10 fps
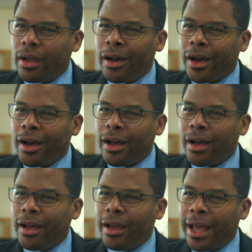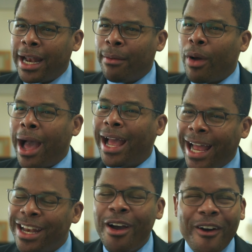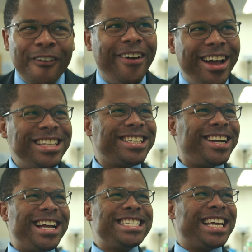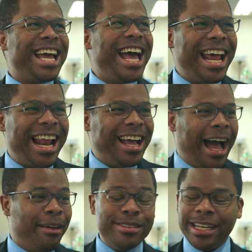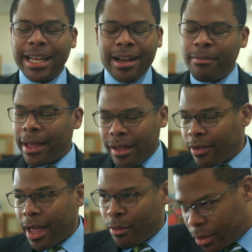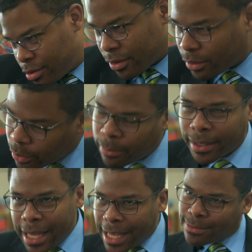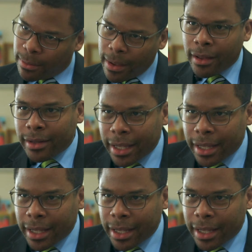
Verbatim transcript: Uh, and I'm I, I, know it's crazy, and I, I'm sitting in and I'm like, "Okay, what what are you about to ask me about?"